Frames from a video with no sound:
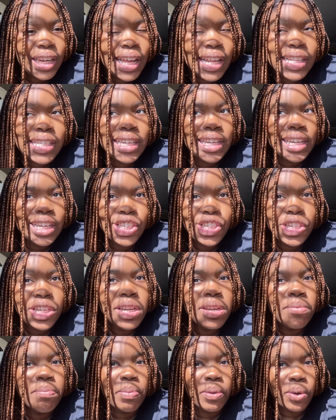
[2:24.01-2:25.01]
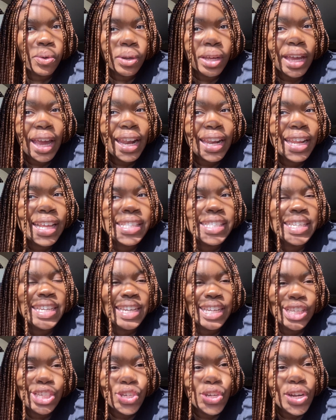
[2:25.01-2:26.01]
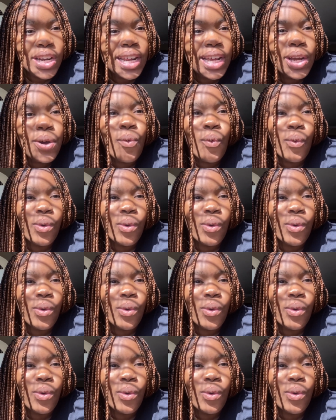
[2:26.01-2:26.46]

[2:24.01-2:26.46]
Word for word: It's literally broken. It's literally